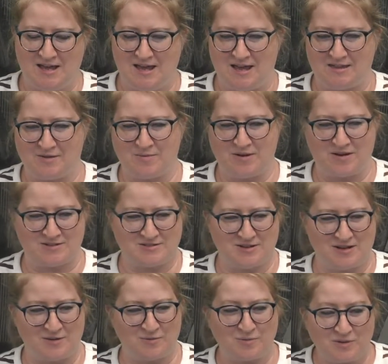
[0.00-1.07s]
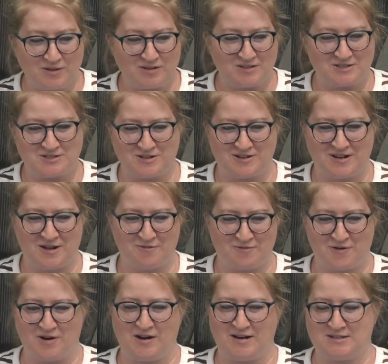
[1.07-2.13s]
And then we also had a really good turnout
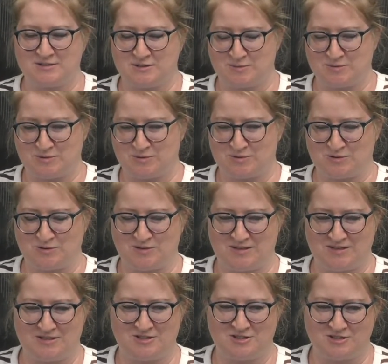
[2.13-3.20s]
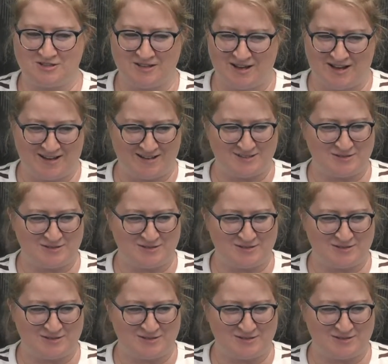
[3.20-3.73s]
for our ice cream social in July.